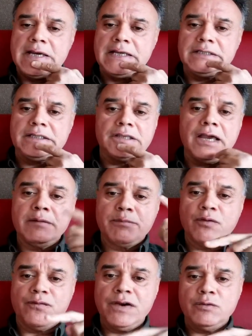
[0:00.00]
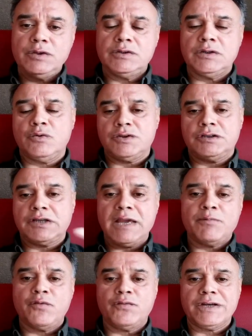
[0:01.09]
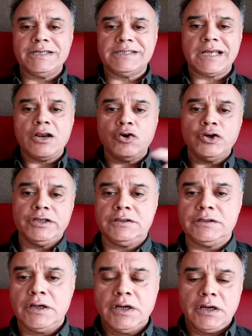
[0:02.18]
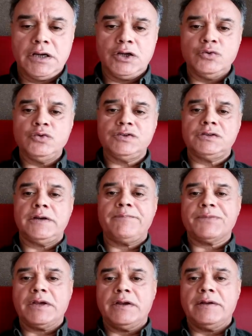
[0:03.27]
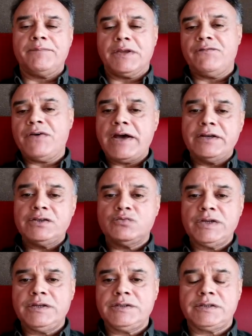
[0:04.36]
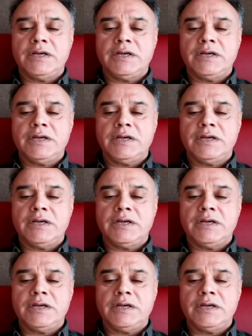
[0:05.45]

and the type of fluid or the type of crystalloid used varies with